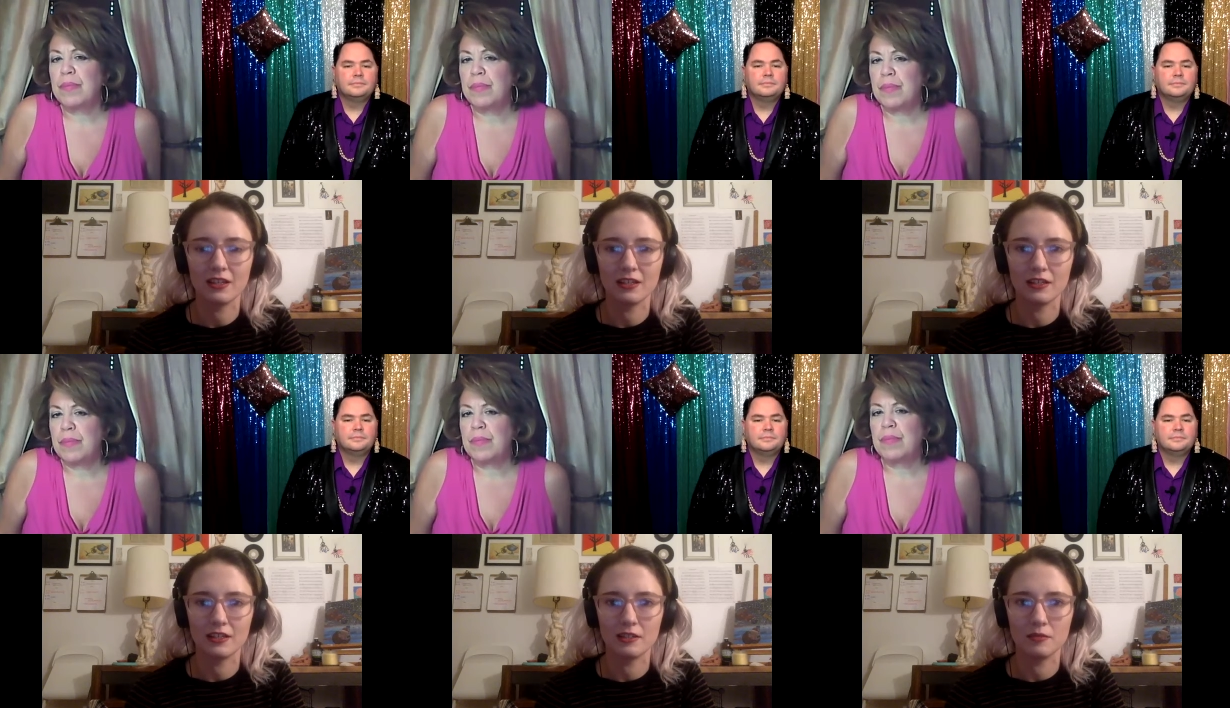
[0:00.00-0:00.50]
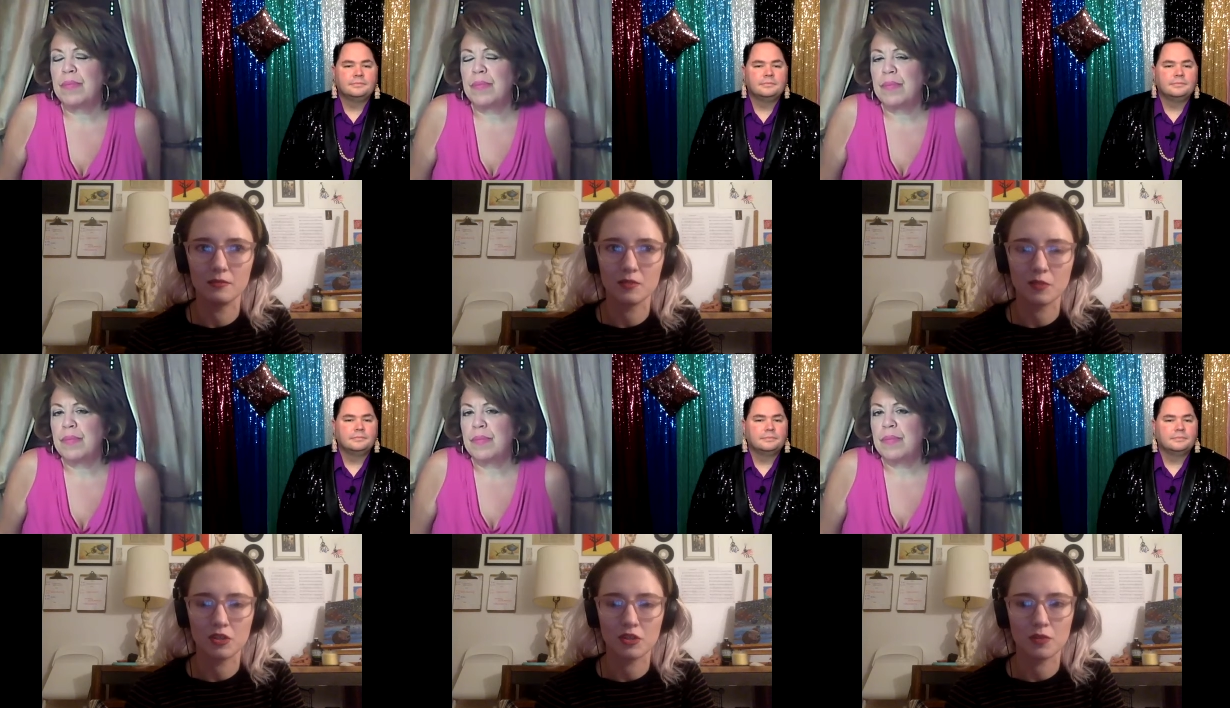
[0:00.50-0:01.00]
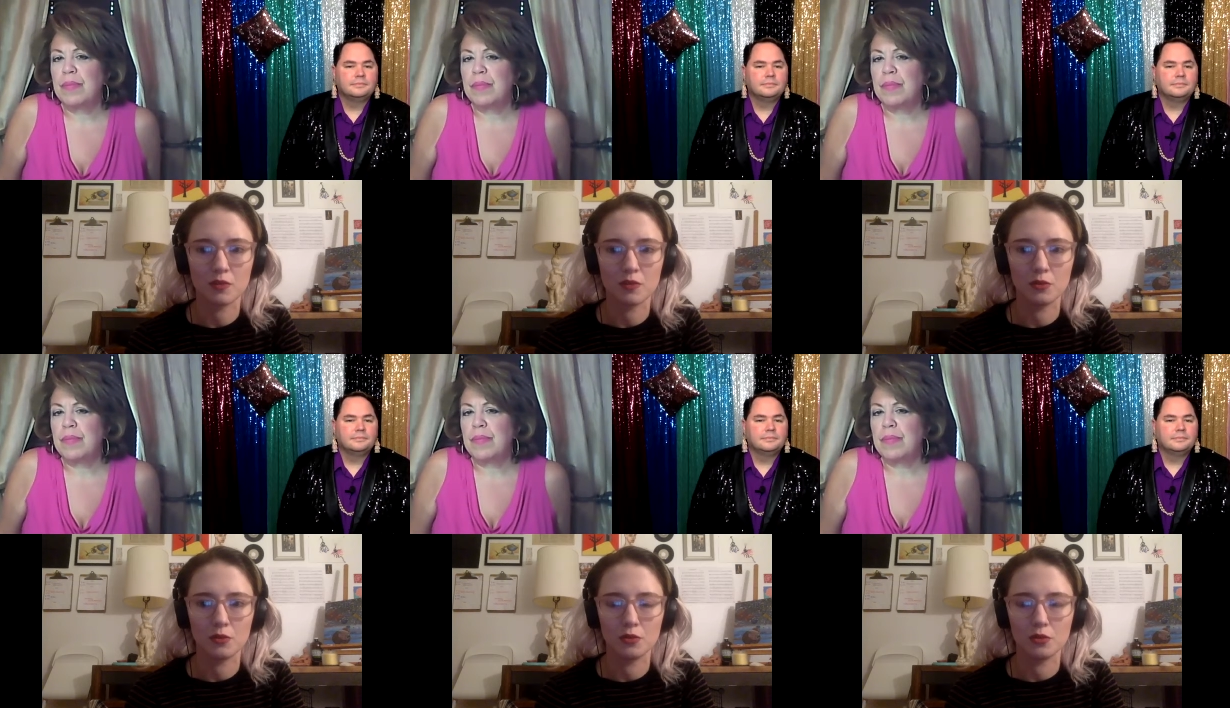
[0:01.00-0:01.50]
Speaker 1: um, especially
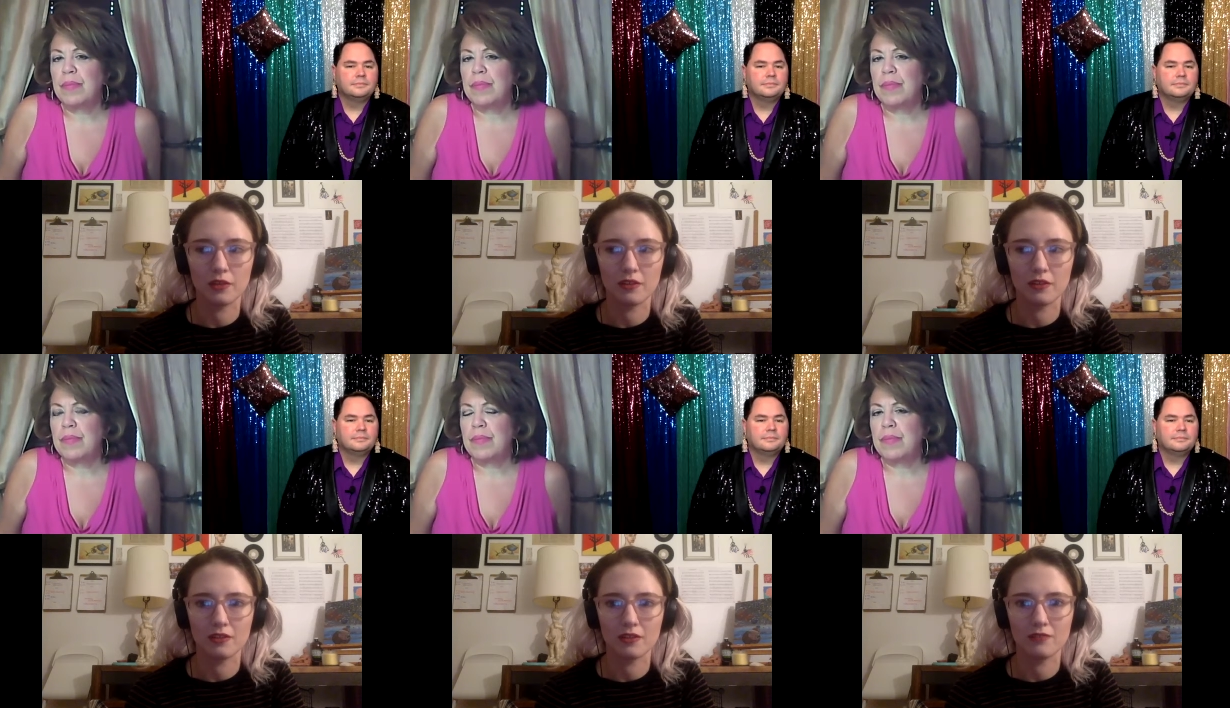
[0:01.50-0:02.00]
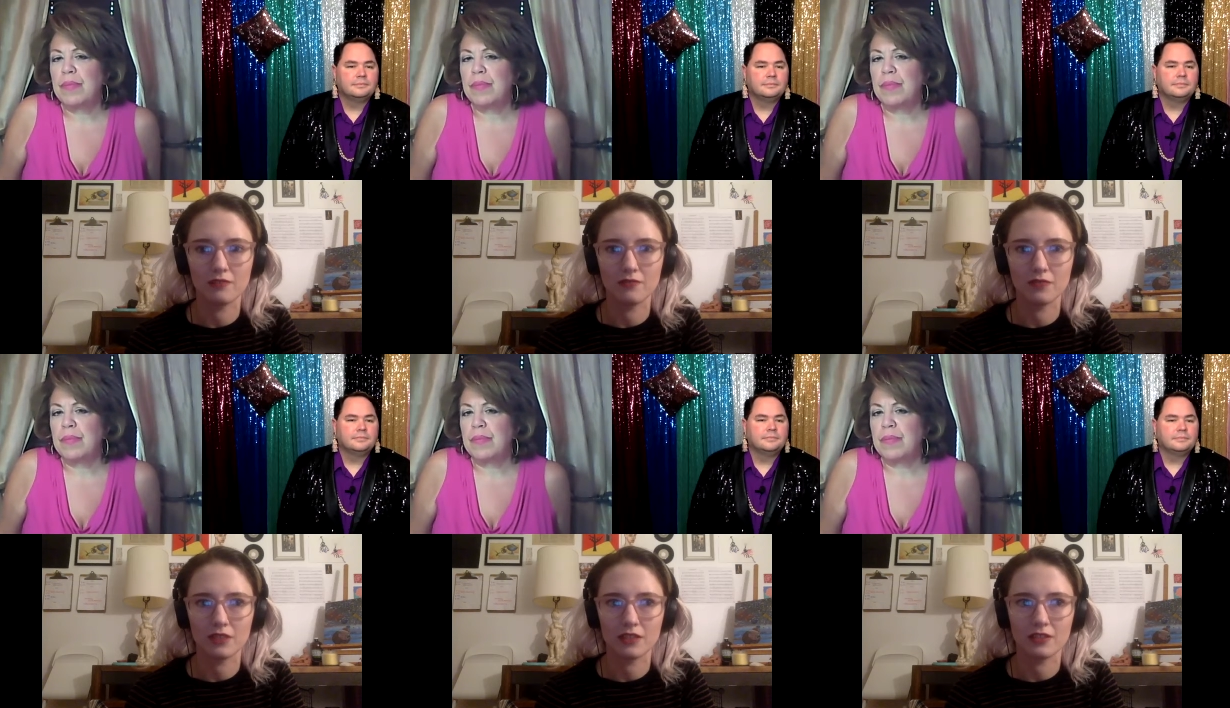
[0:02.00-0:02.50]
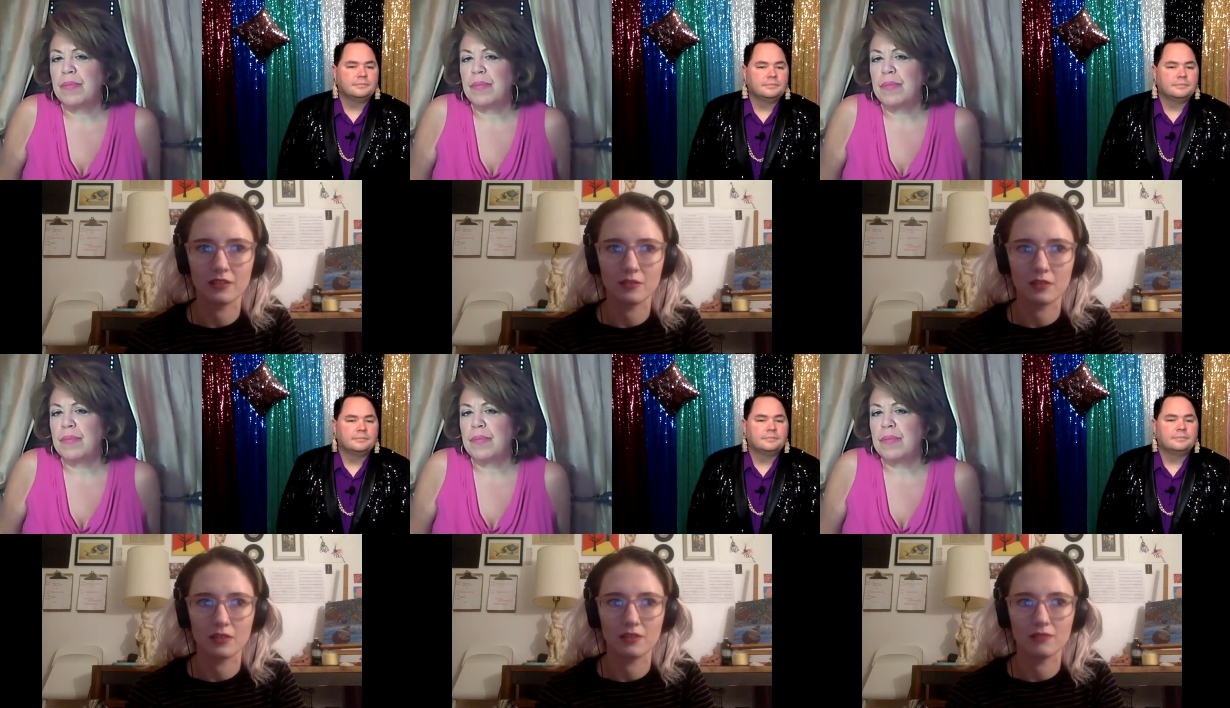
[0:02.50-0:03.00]
people who I think can find
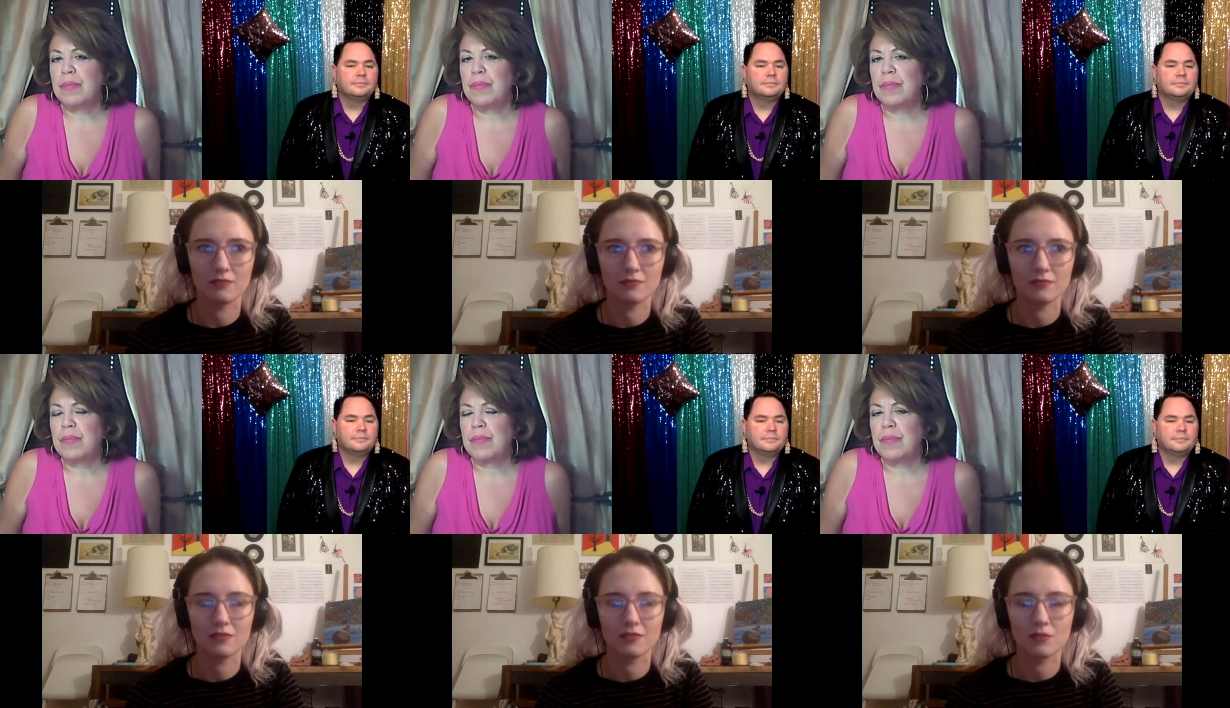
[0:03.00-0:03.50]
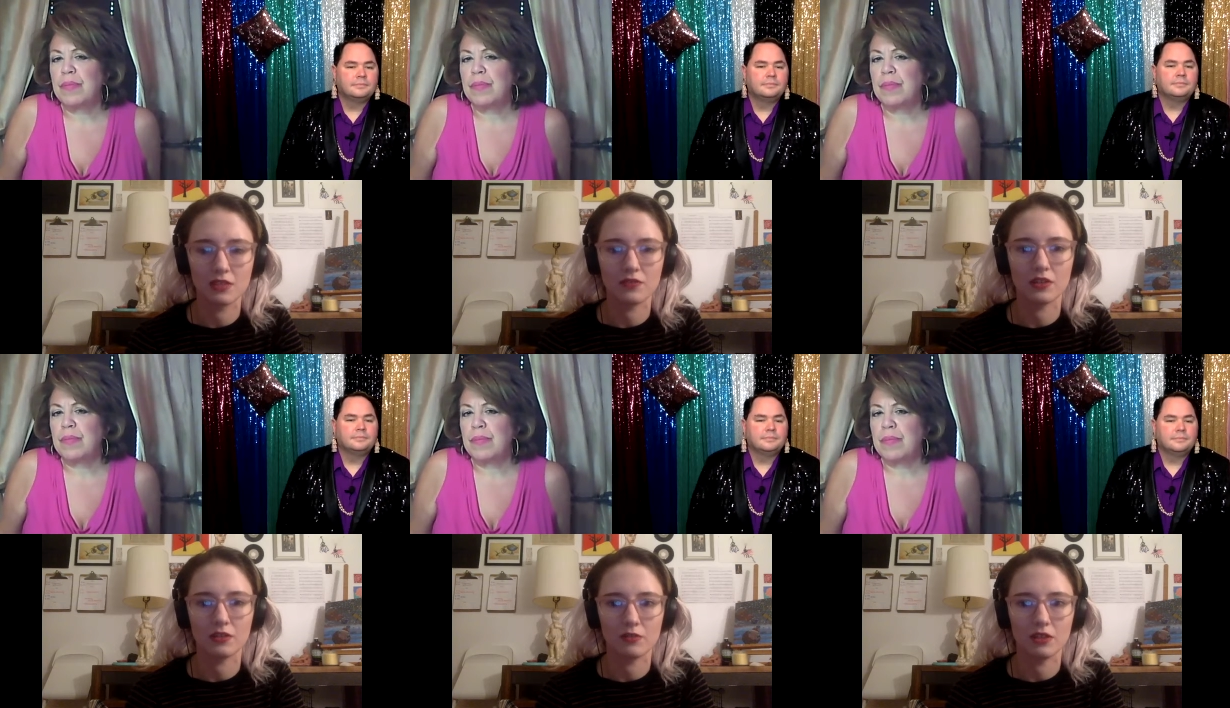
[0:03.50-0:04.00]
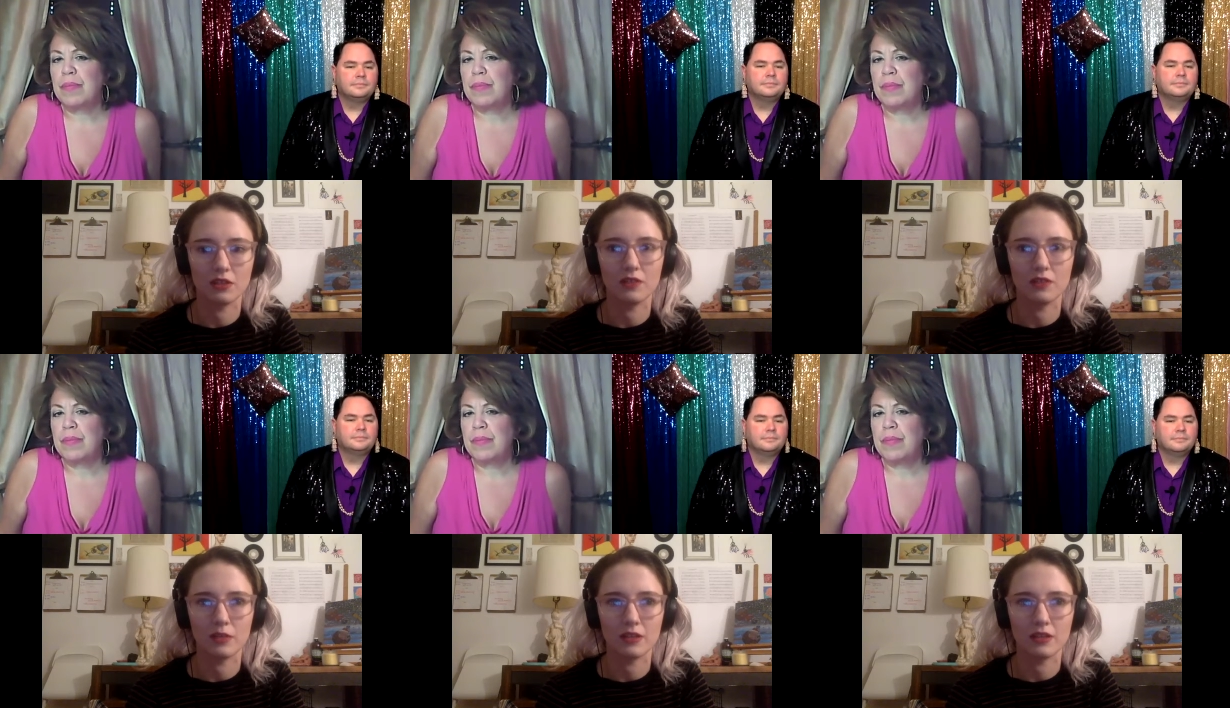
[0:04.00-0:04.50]
something specific and
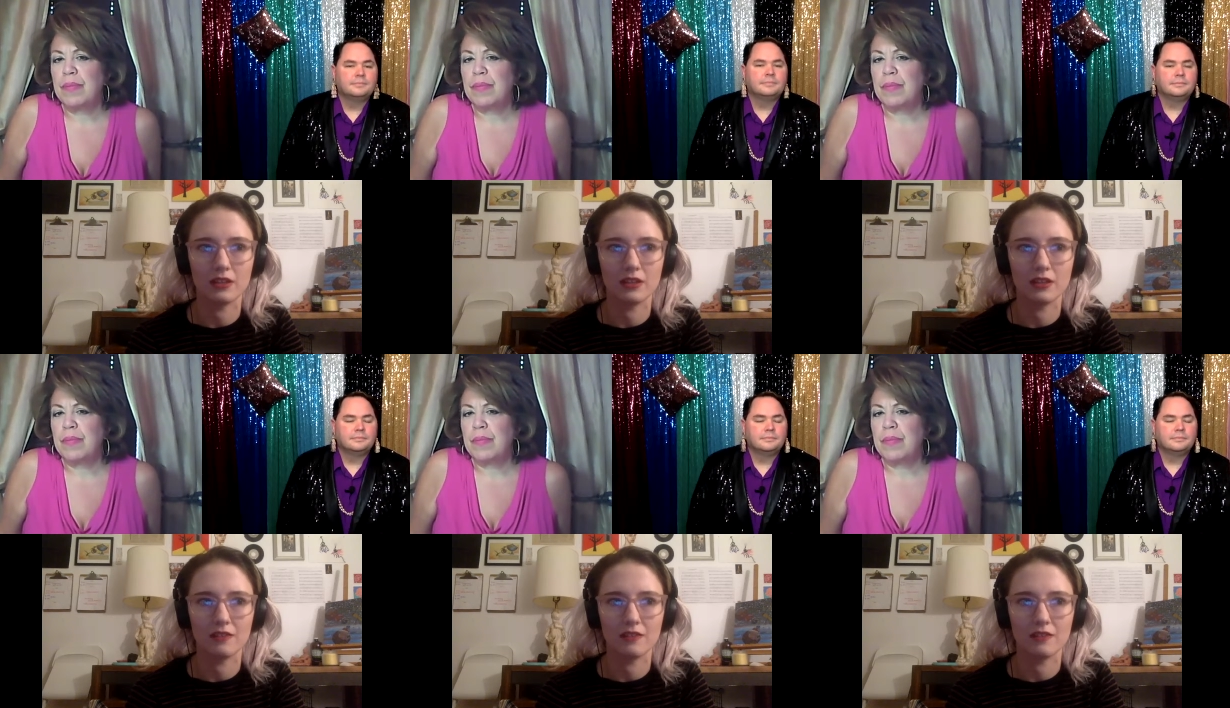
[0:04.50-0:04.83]
relevant about it.